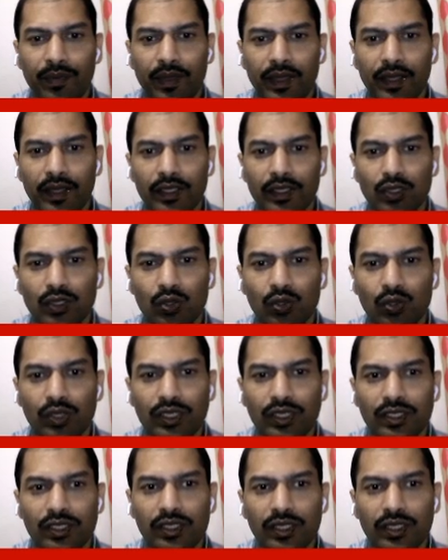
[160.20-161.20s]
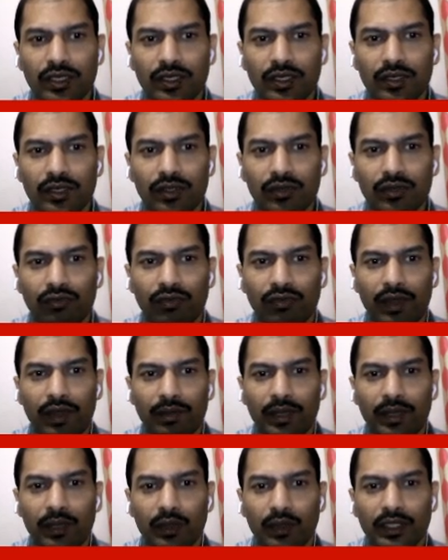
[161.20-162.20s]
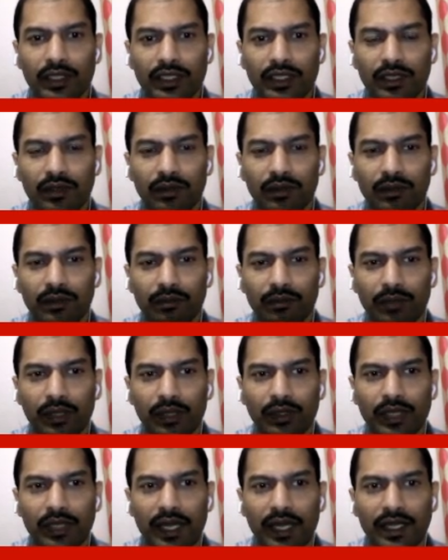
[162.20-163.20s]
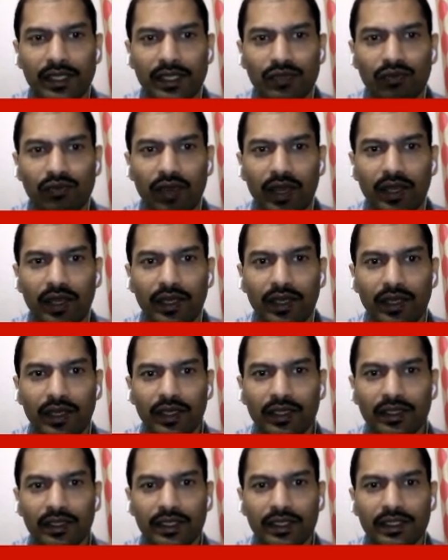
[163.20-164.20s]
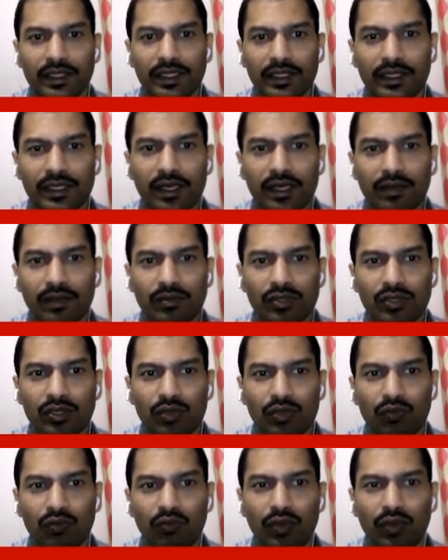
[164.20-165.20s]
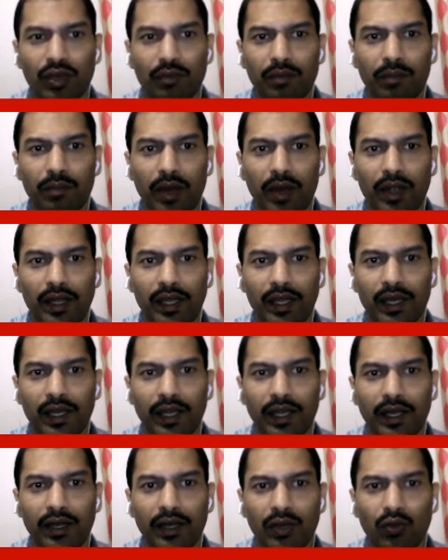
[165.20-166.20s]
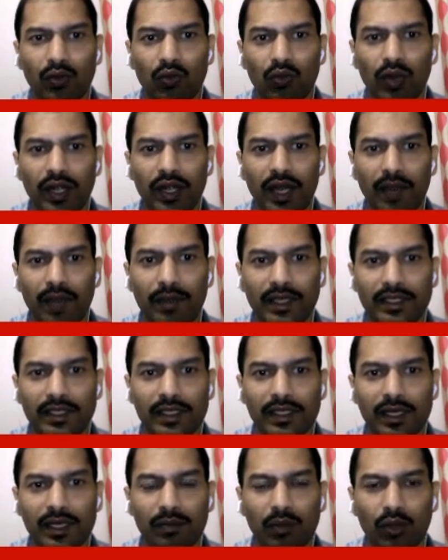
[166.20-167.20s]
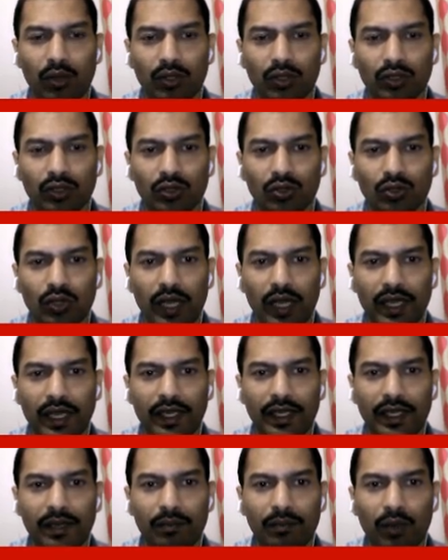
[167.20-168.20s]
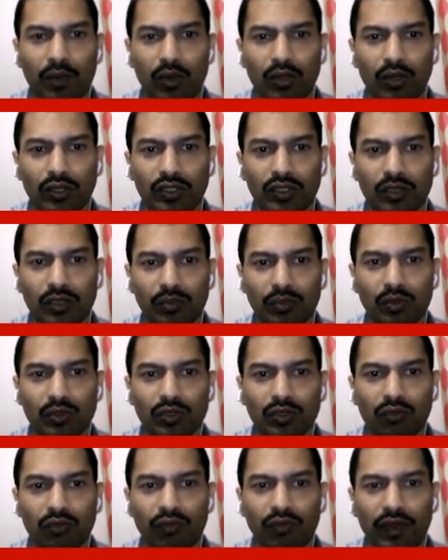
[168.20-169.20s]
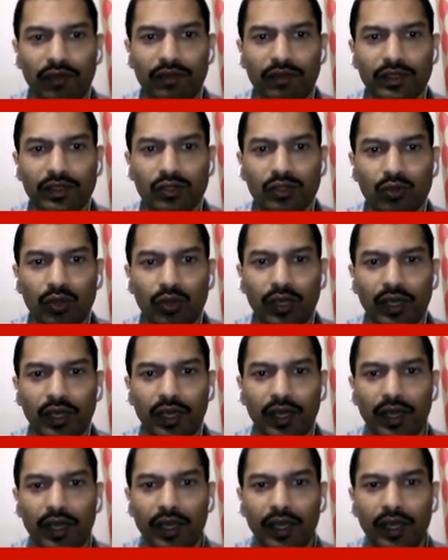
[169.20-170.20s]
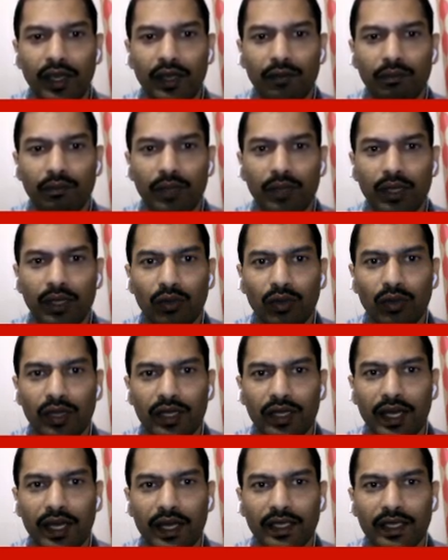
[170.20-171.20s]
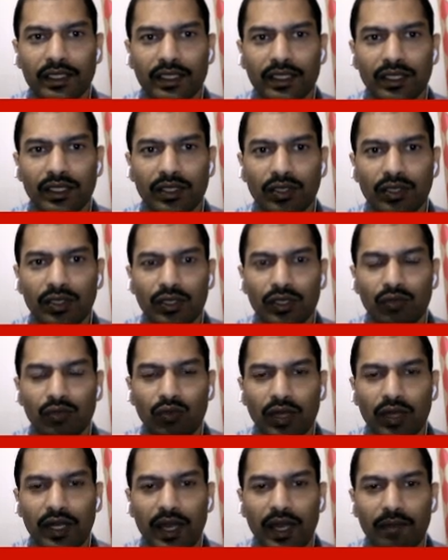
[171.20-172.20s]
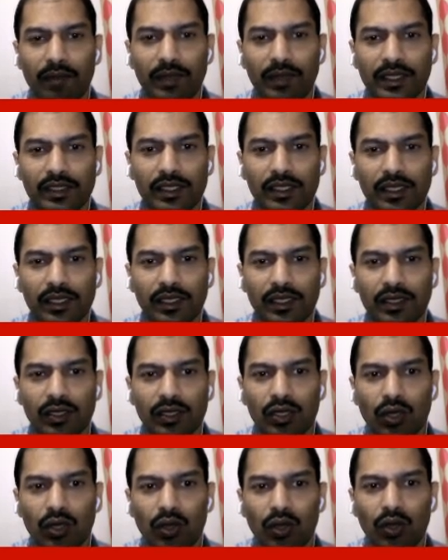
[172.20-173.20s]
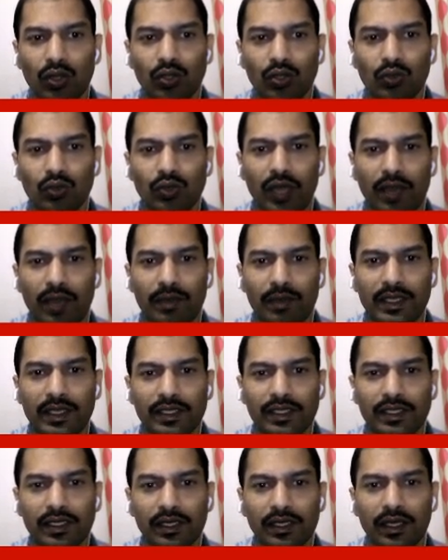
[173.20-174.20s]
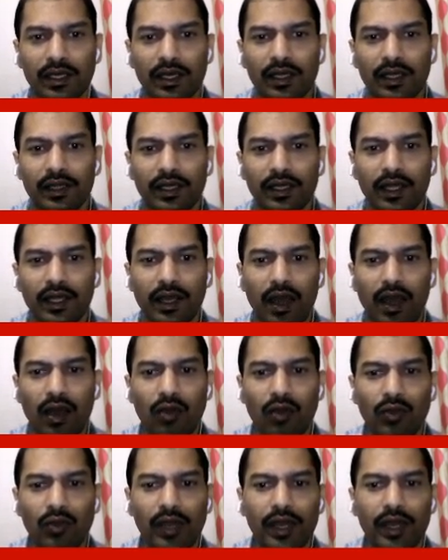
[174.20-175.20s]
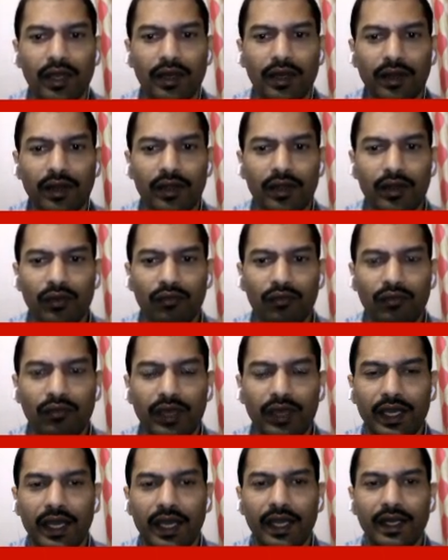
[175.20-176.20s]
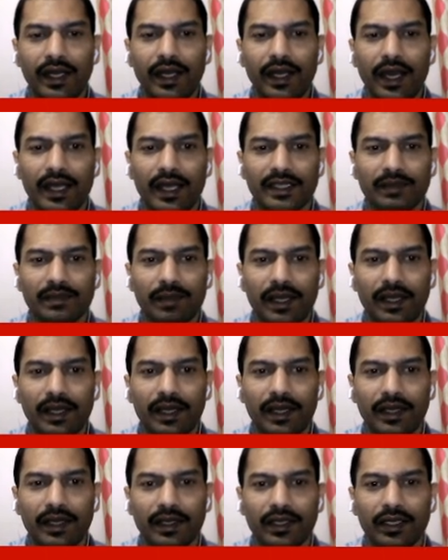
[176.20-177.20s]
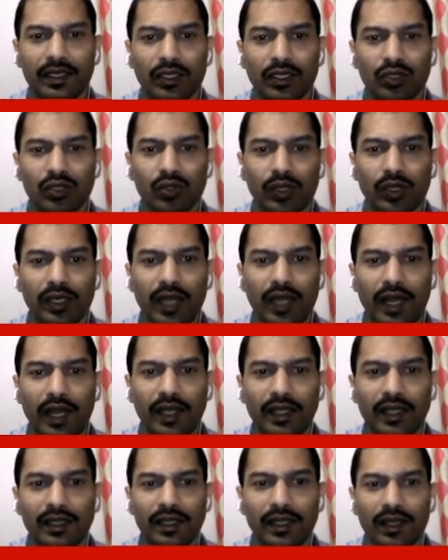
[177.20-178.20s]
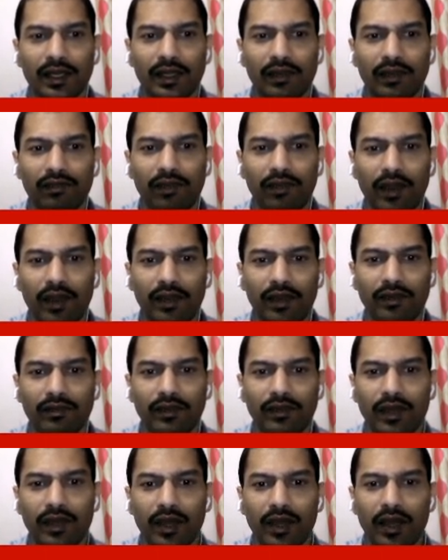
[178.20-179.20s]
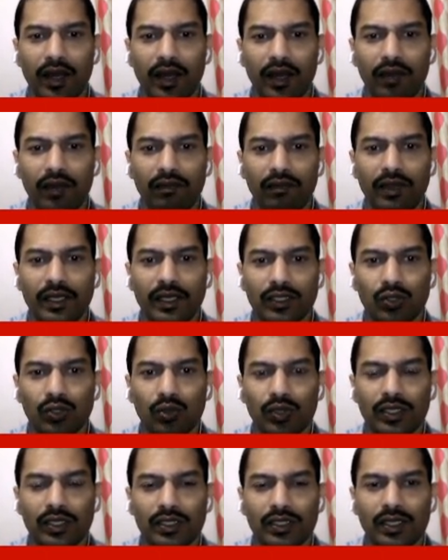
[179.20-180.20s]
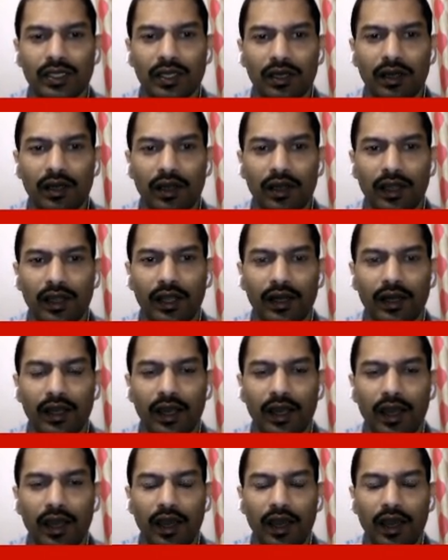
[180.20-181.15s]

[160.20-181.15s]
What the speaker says: Schrödinger wave equation, because that is why this is comes with a particle in one dimensional box. So like in a box, suppose the wave is going in particular direction in one dimension or two dimension, then how can we can explain it? So in 1935, Erwin Schrödinger, in an